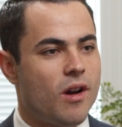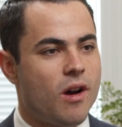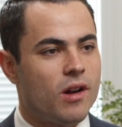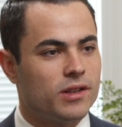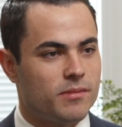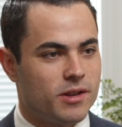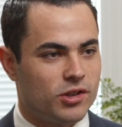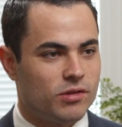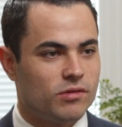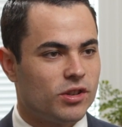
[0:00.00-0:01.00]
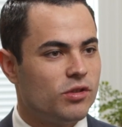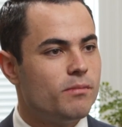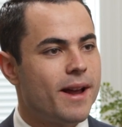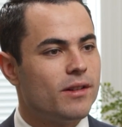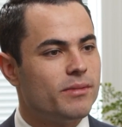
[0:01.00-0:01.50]
on to me. She was like, you
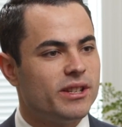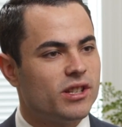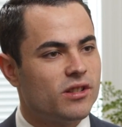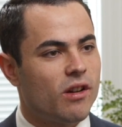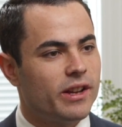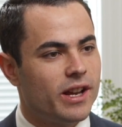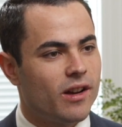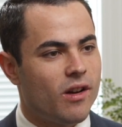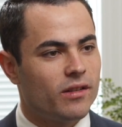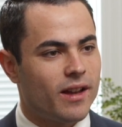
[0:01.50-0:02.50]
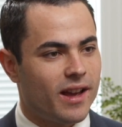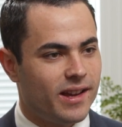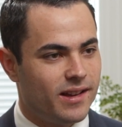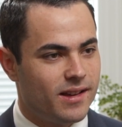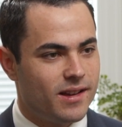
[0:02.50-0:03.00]
better be studying all
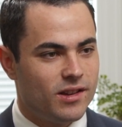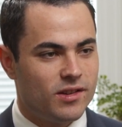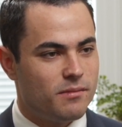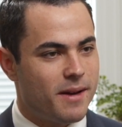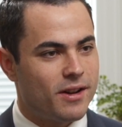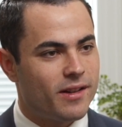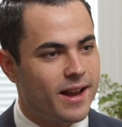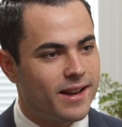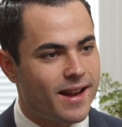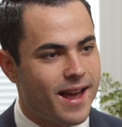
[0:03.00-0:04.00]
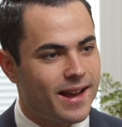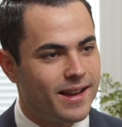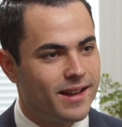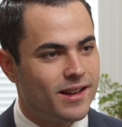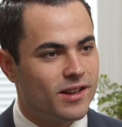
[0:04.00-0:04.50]
night. You better get an A.
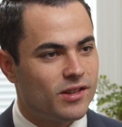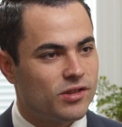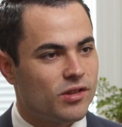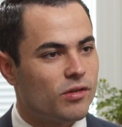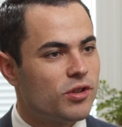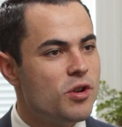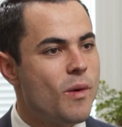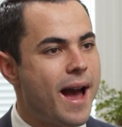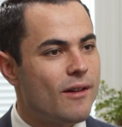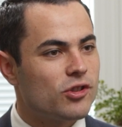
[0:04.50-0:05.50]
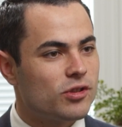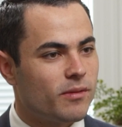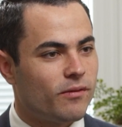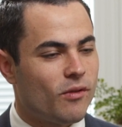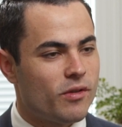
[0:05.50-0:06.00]
So 2 hours
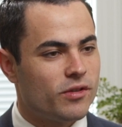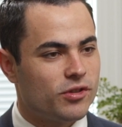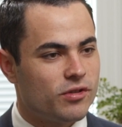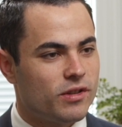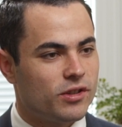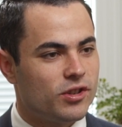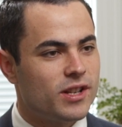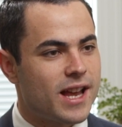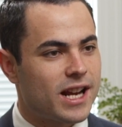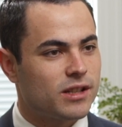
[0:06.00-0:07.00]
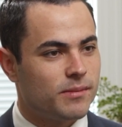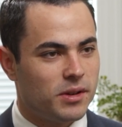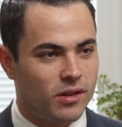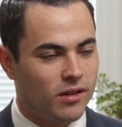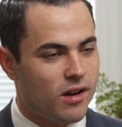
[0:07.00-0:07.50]
before the shooting, she texted me,
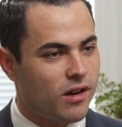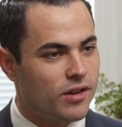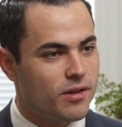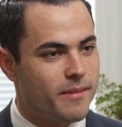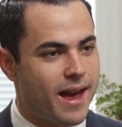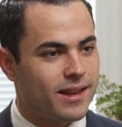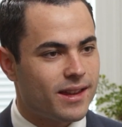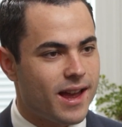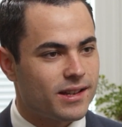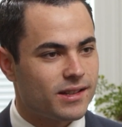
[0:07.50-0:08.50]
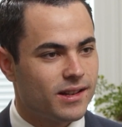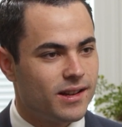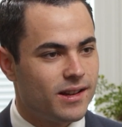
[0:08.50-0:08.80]
good luck on your math test.